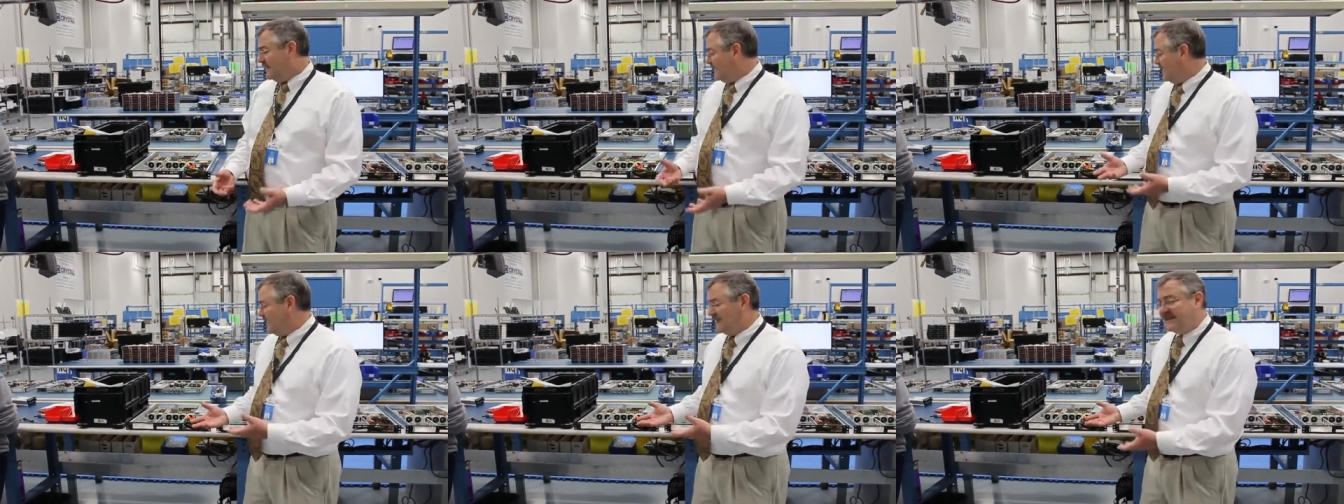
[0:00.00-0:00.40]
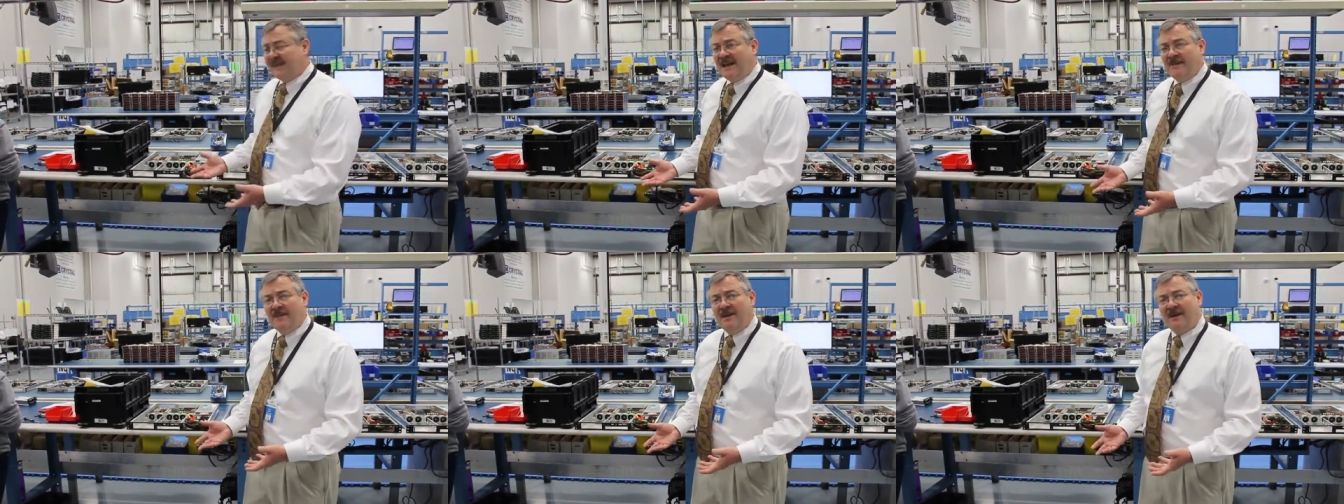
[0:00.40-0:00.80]
uh,
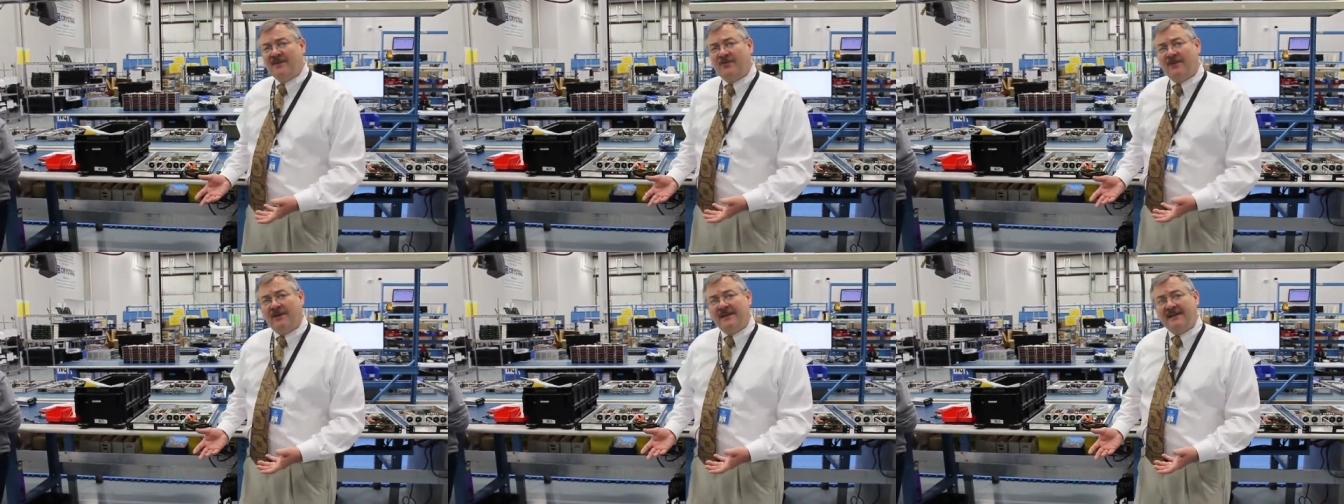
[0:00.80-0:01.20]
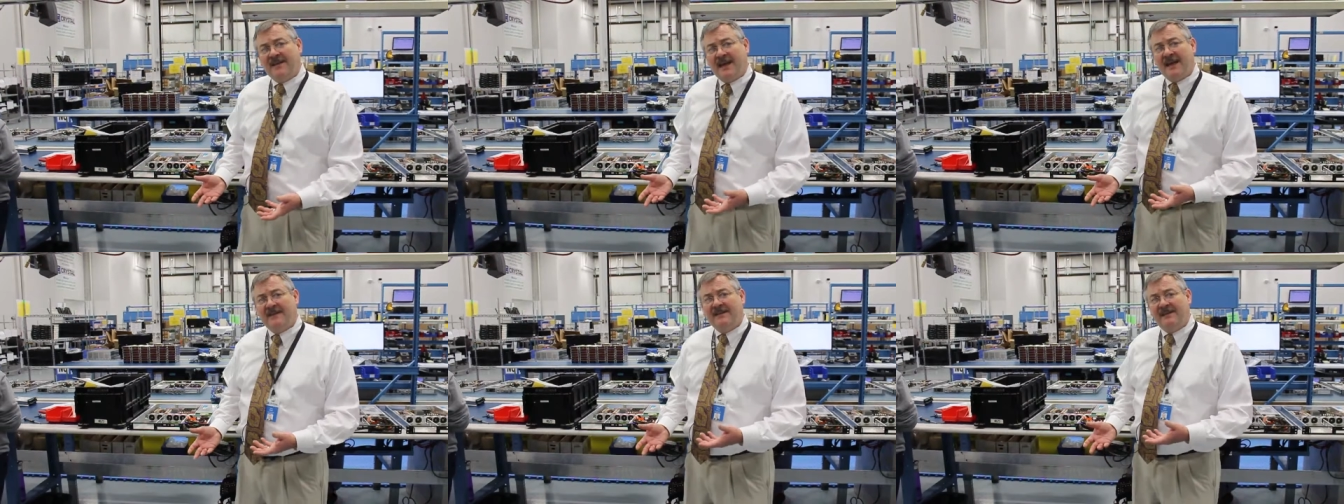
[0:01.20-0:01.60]
segment is really
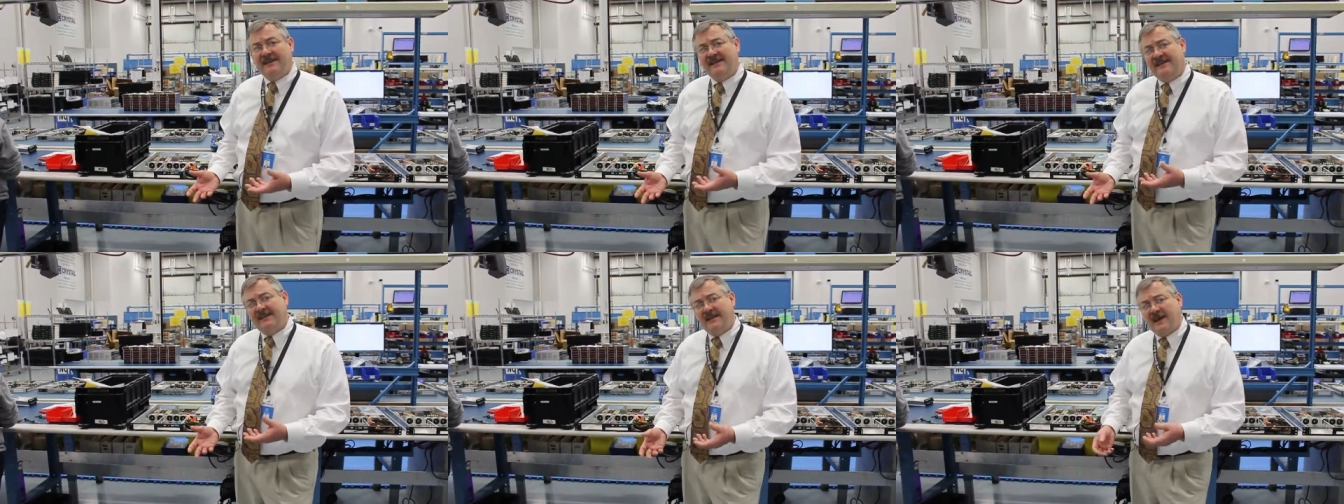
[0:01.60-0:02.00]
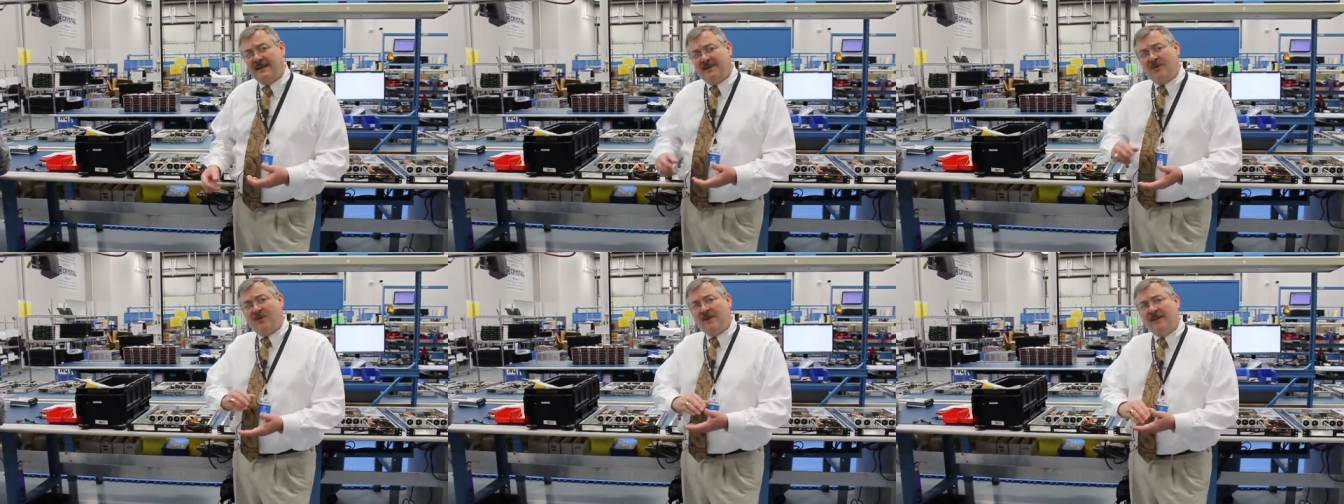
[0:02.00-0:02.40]
kind of to
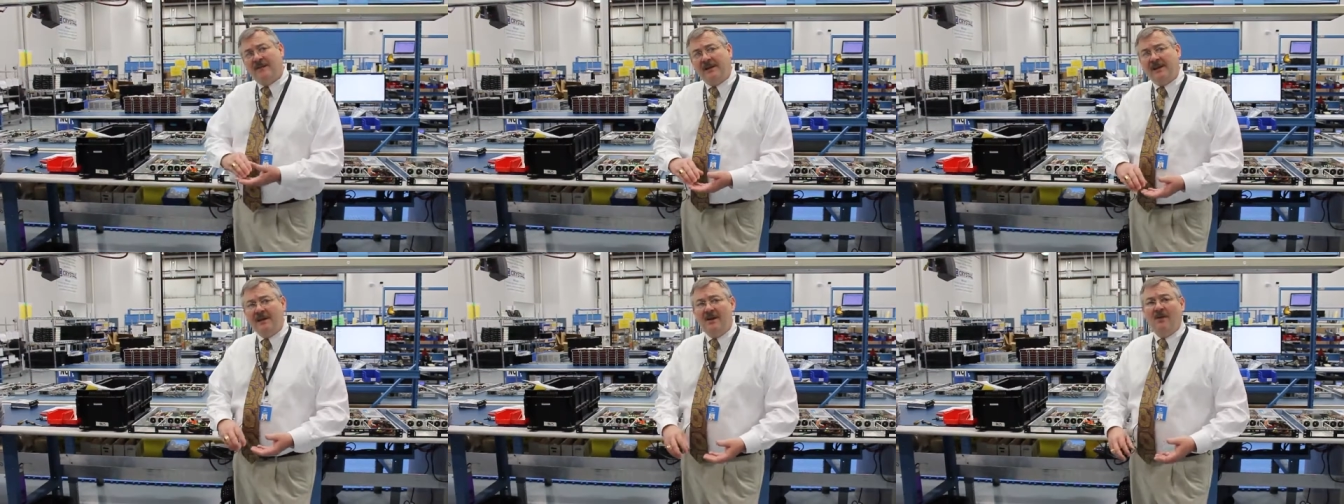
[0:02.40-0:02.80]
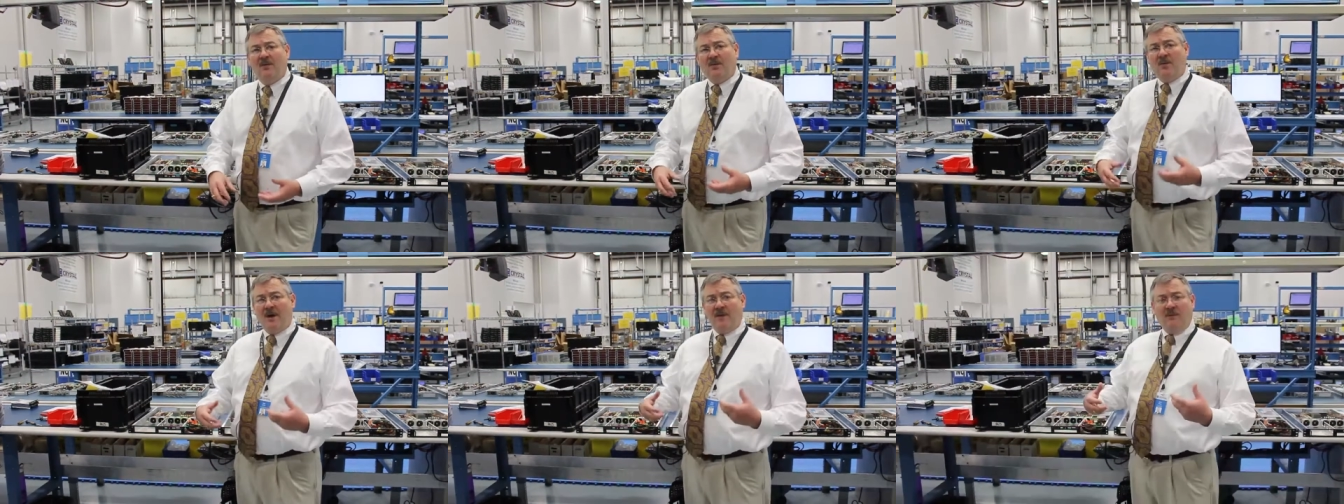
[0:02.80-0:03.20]
discuss quickly
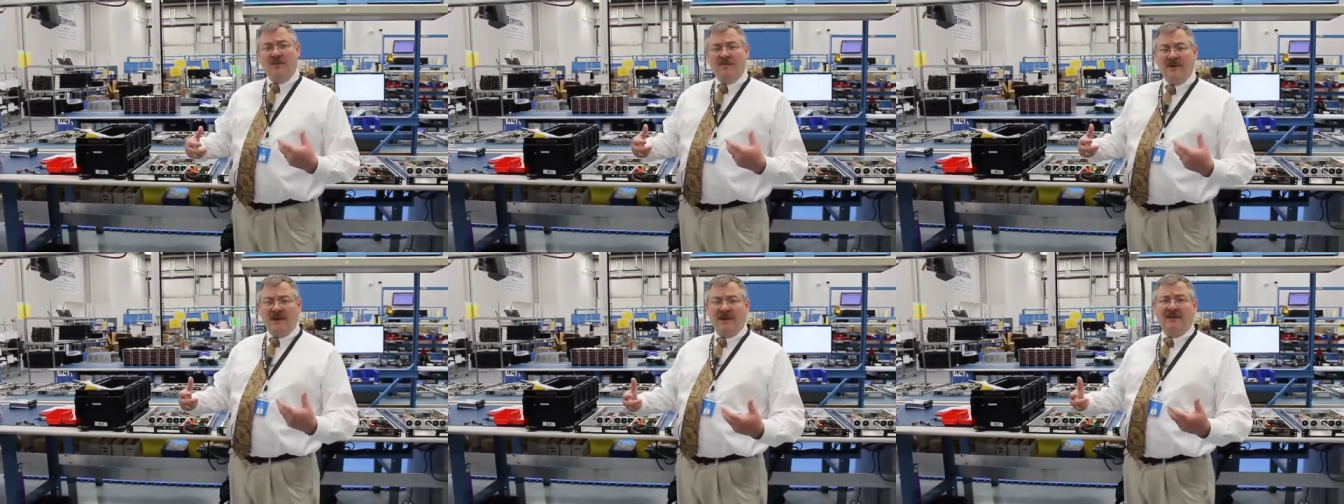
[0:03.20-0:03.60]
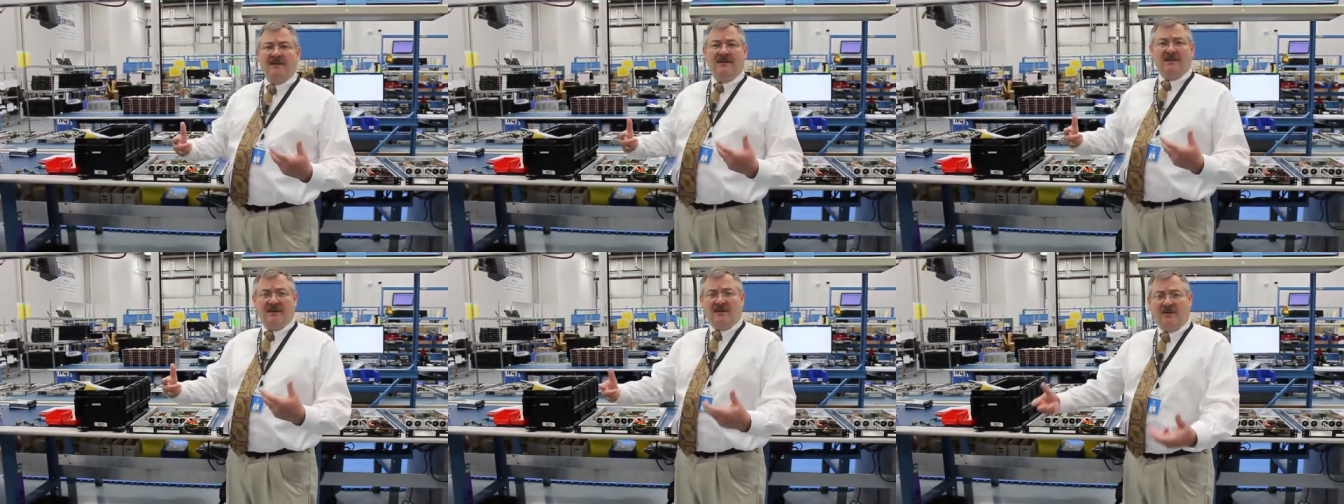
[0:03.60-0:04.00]
what we
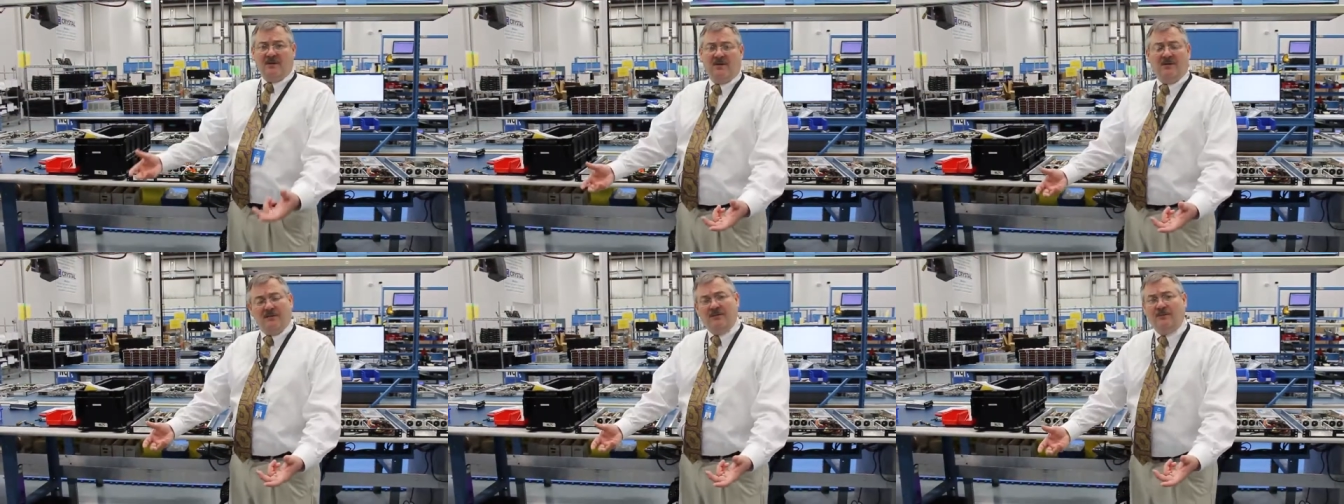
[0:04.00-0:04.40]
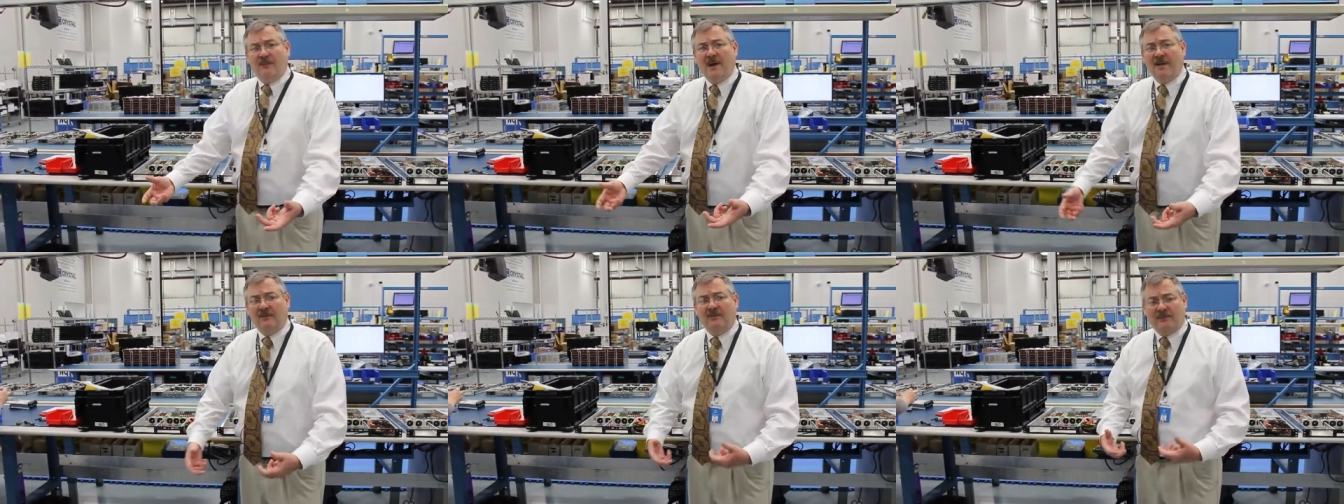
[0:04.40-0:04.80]
mean or
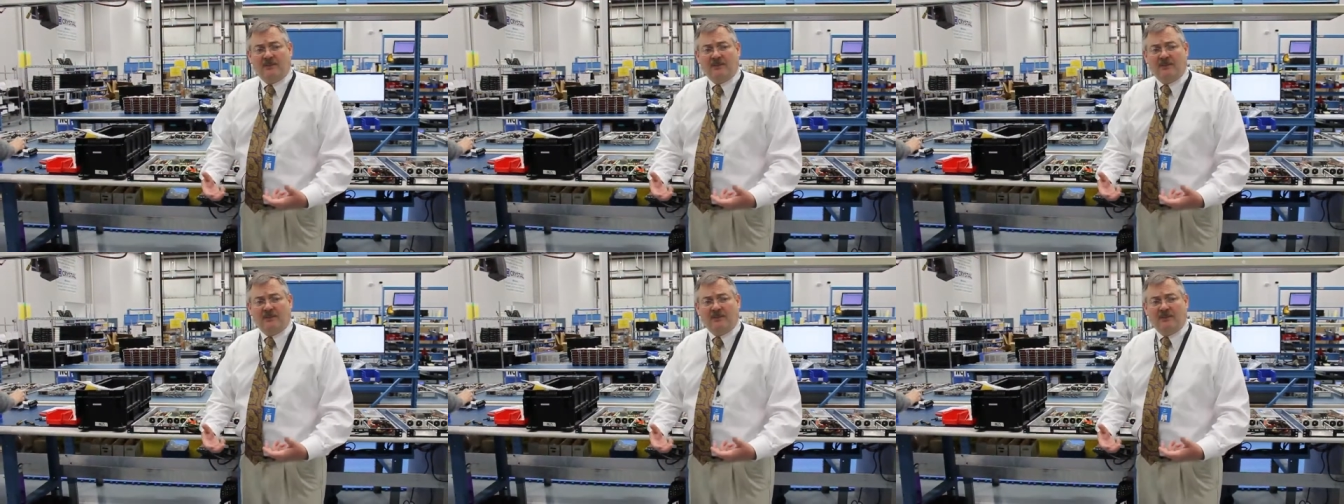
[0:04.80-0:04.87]
by,